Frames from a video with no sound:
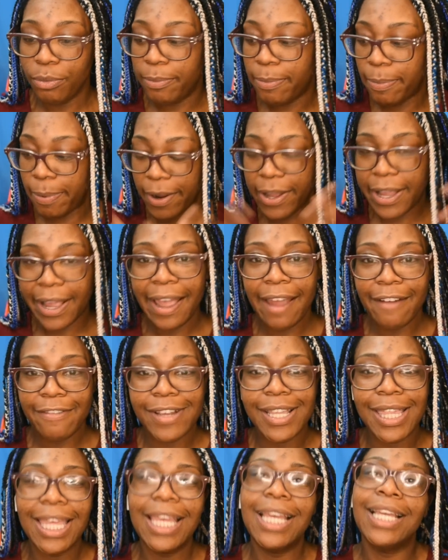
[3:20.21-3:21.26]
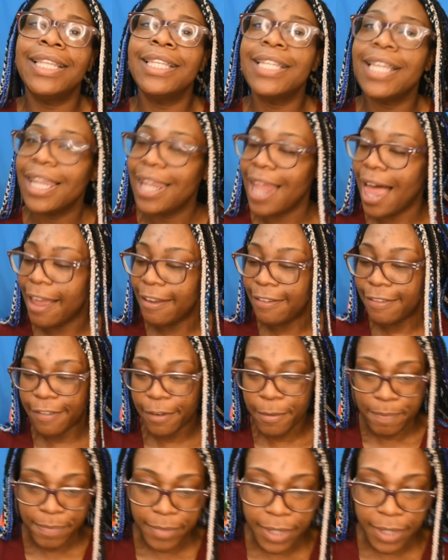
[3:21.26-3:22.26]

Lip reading: bring everything to life.